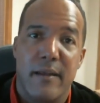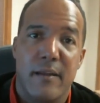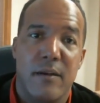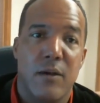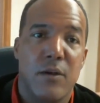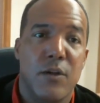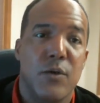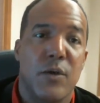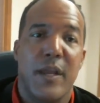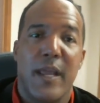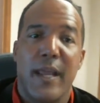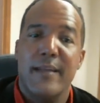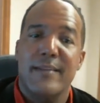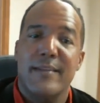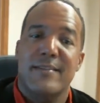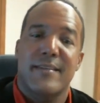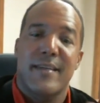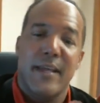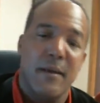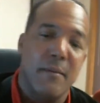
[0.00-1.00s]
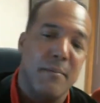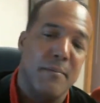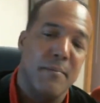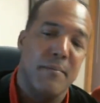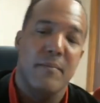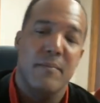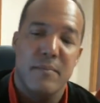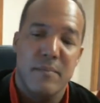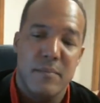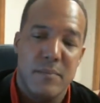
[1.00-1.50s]
You know, you can't skip
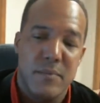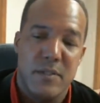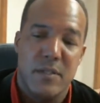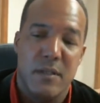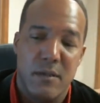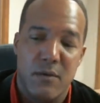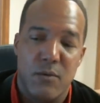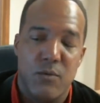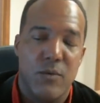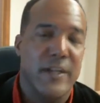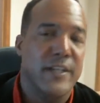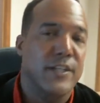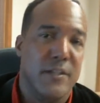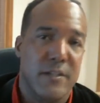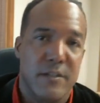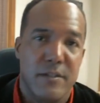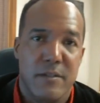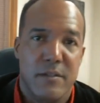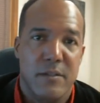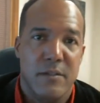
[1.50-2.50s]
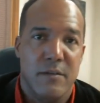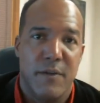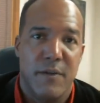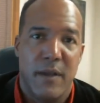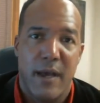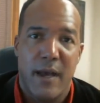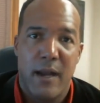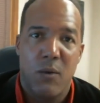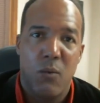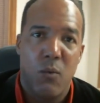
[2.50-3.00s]
to the riches. You've
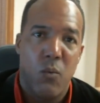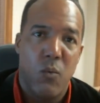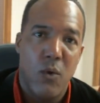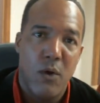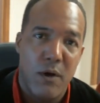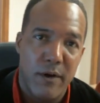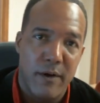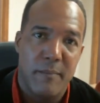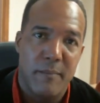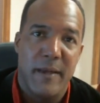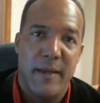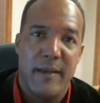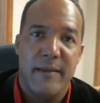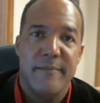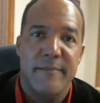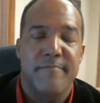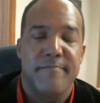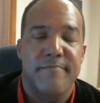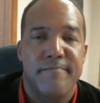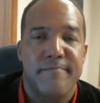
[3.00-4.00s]
got to work, man.